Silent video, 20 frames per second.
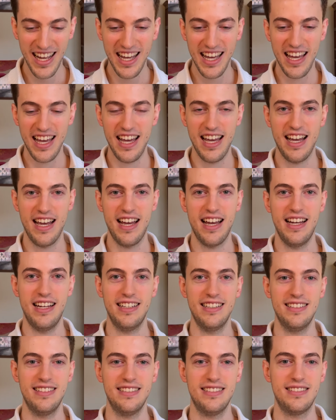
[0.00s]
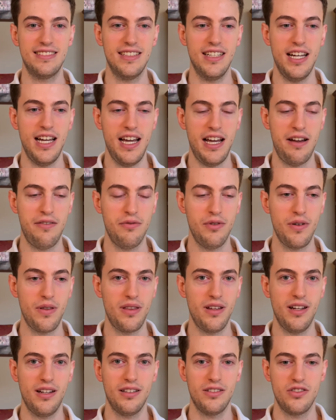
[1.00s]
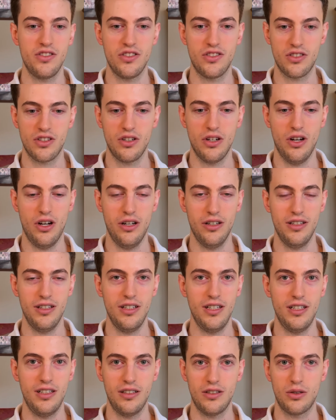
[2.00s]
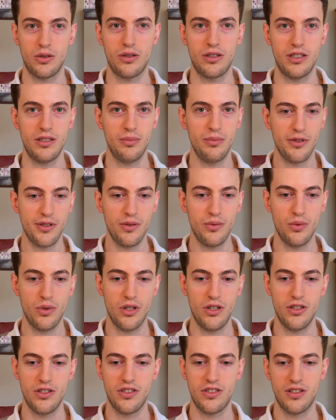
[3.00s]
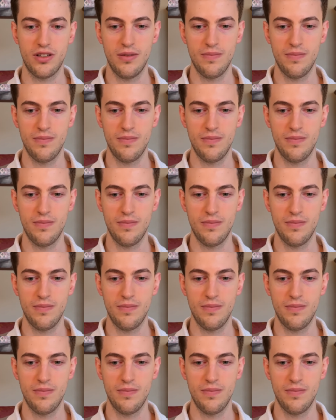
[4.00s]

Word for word: and everything just got incredibly worse.